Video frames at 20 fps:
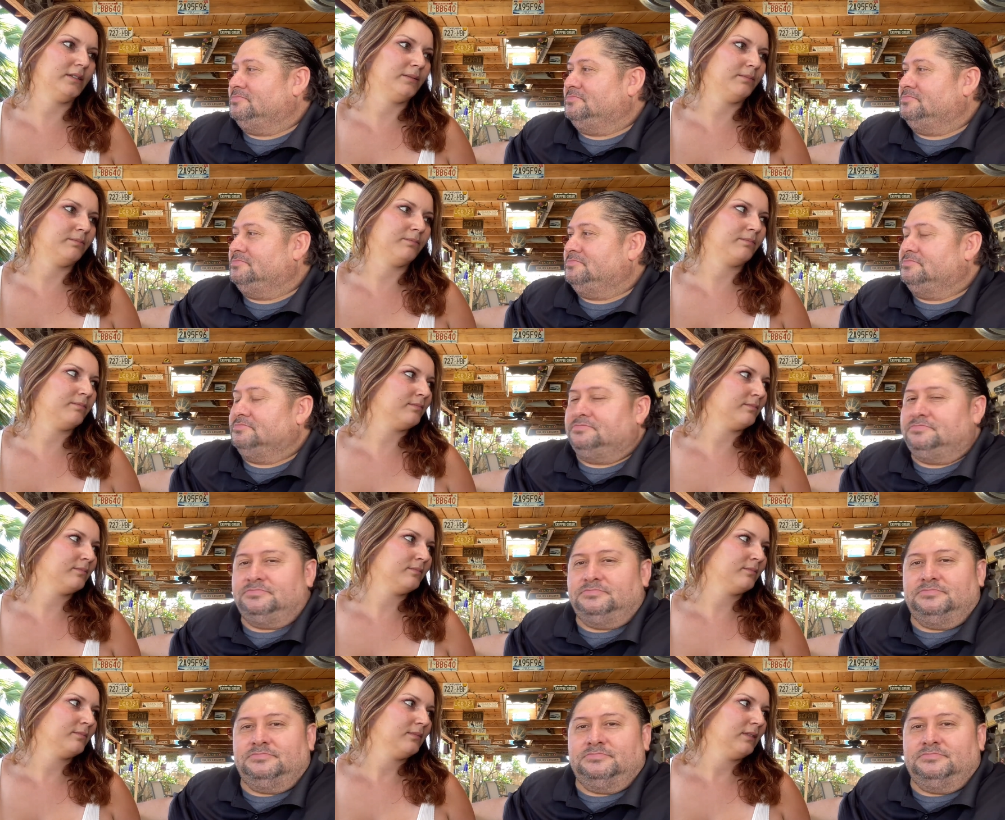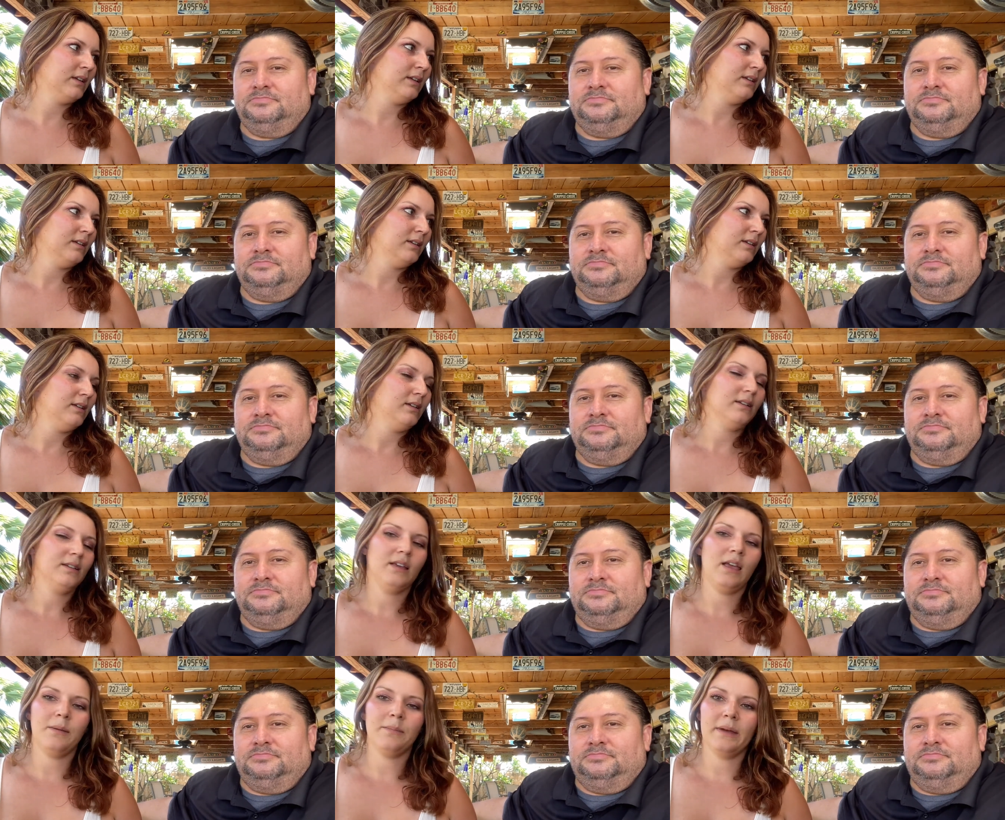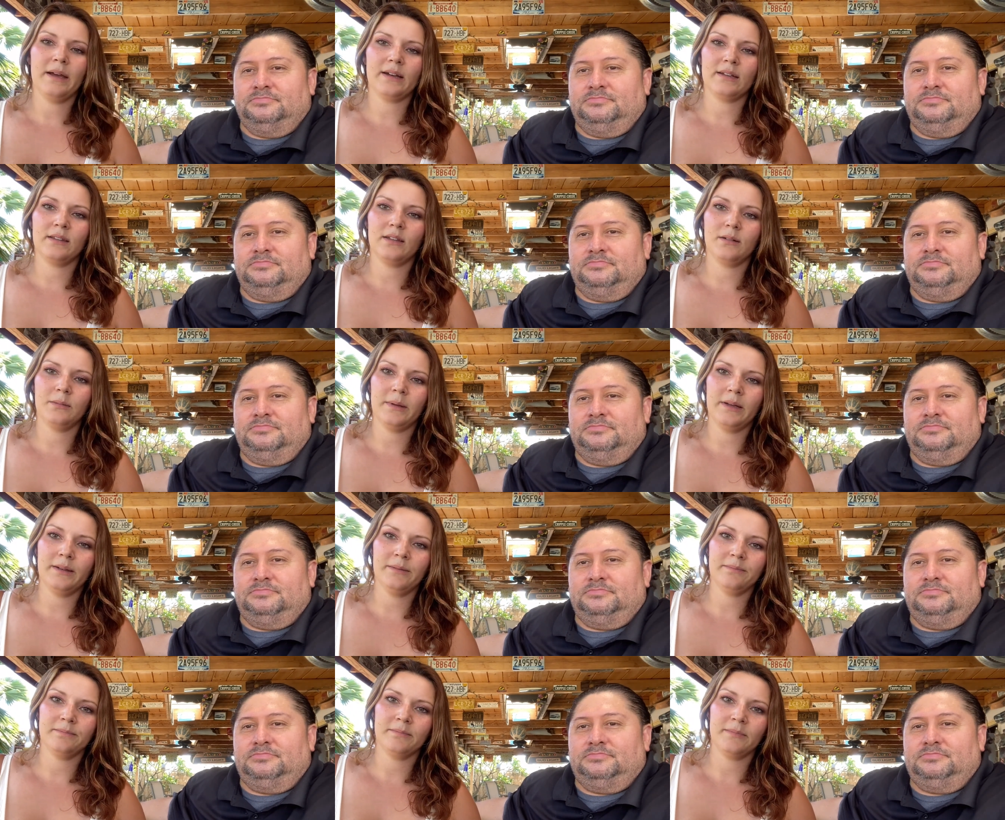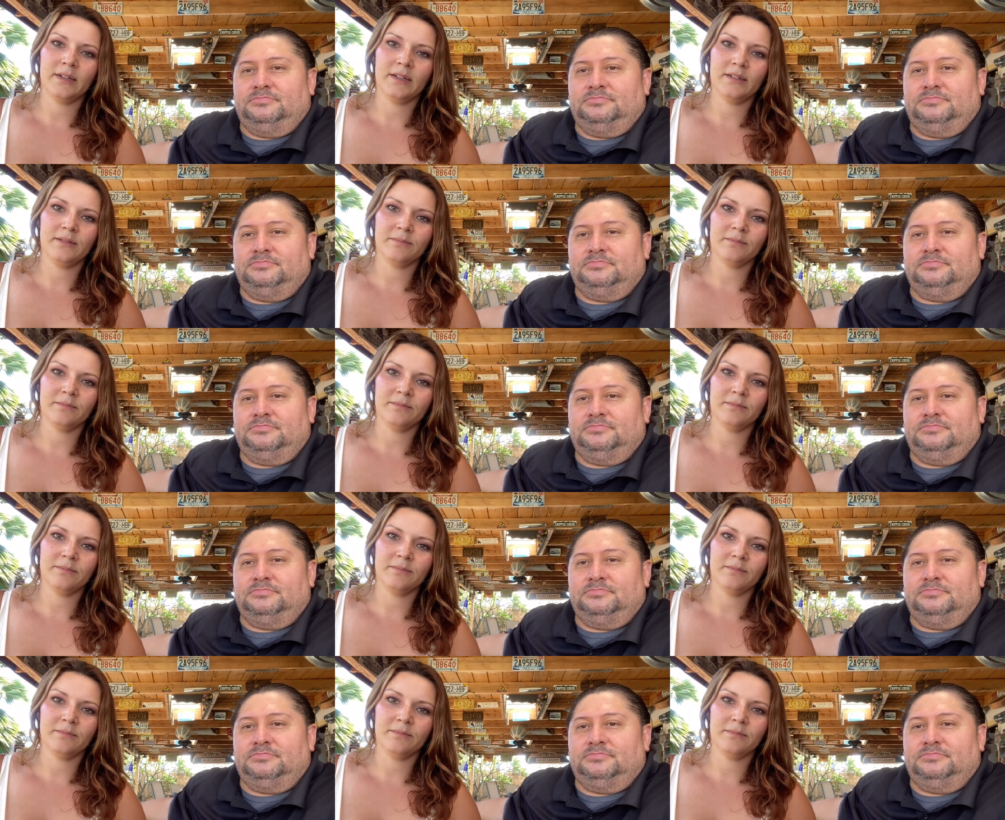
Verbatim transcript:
Speaker 1: and came back a little bit, but